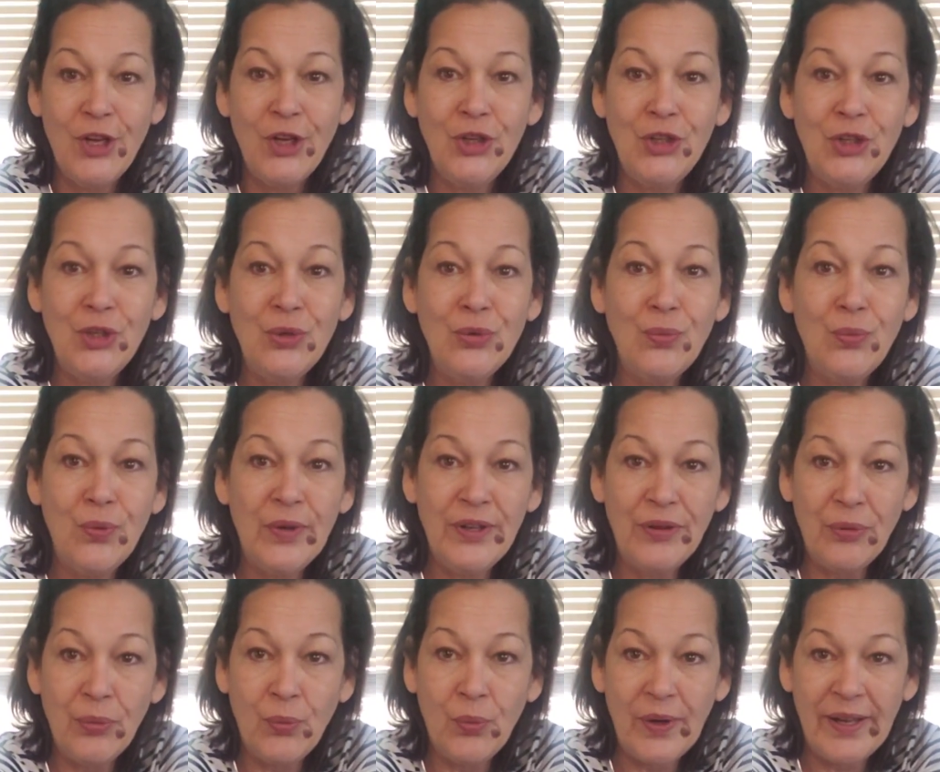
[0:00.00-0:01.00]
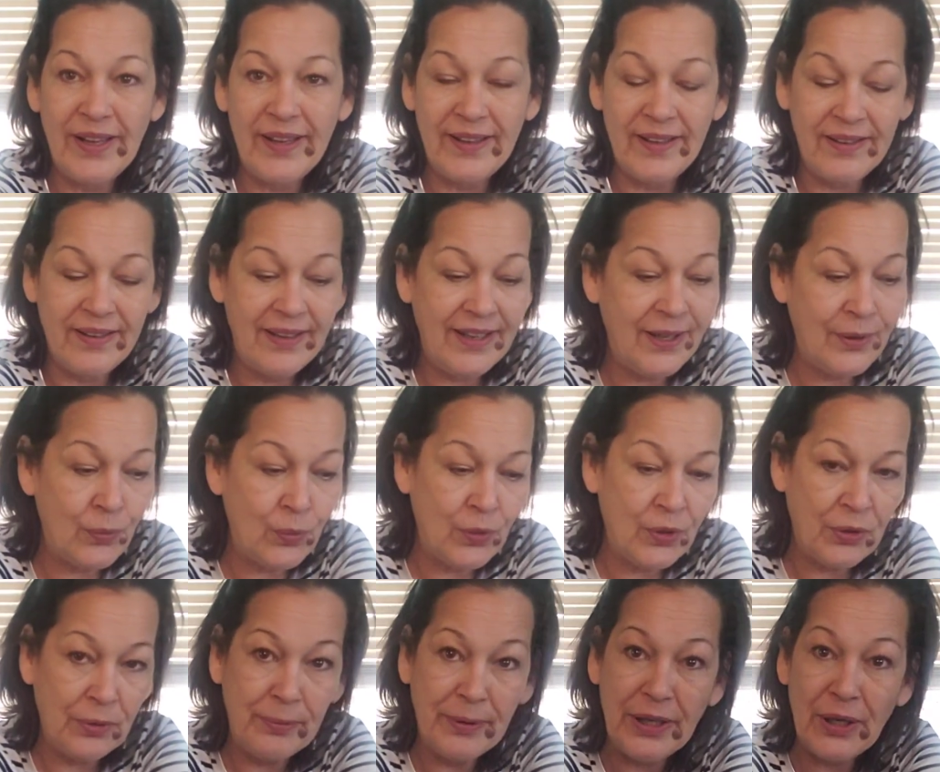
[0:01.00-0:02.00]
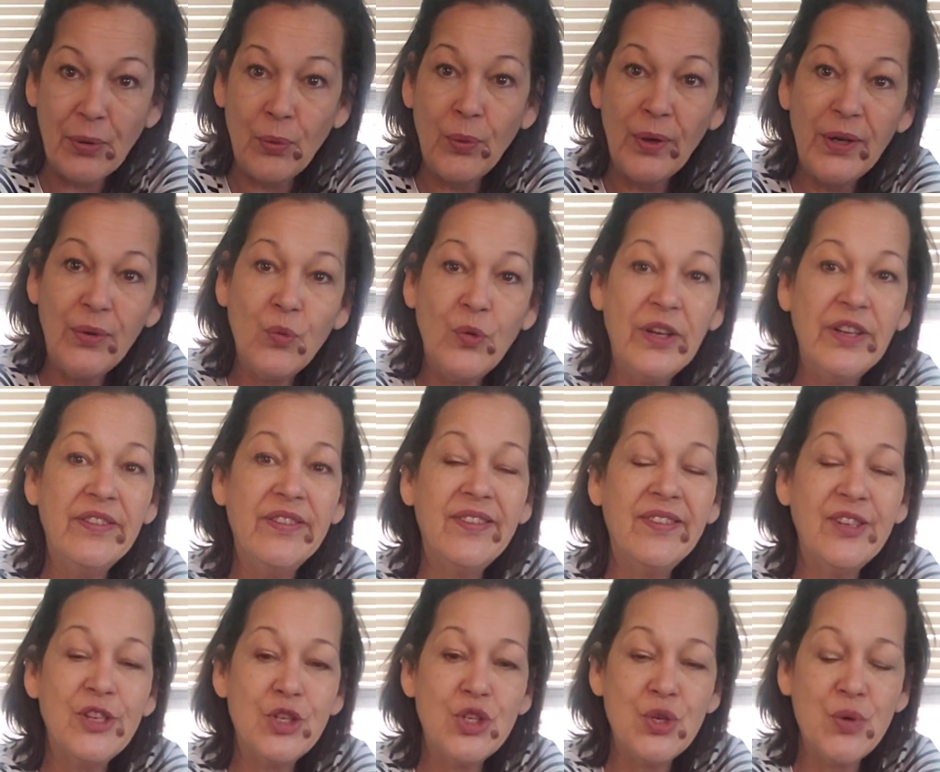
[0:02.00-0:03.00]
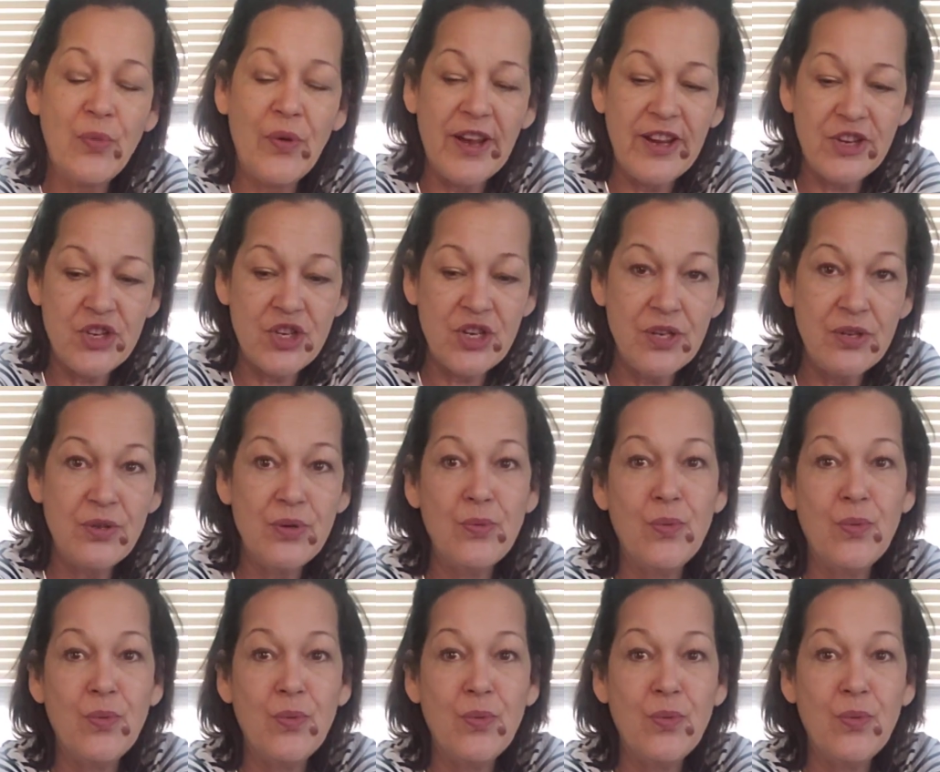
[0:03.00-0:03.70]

You will win. It will be a win-win situation.